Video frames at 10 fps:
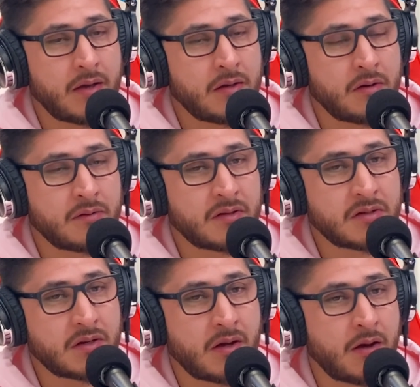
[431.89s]
you're
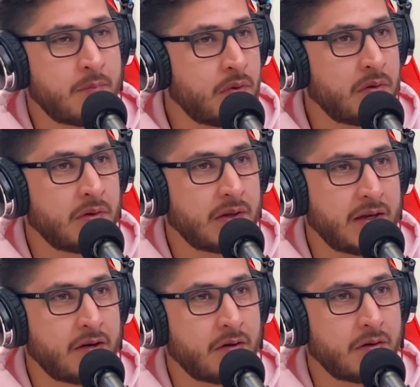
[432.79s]
such a humble
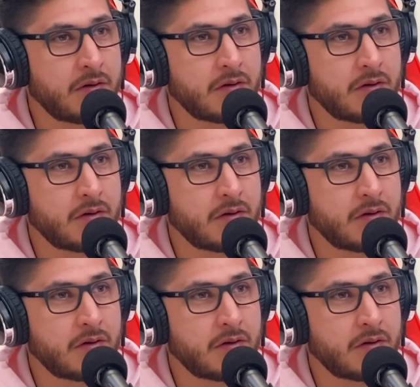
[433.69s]
leader.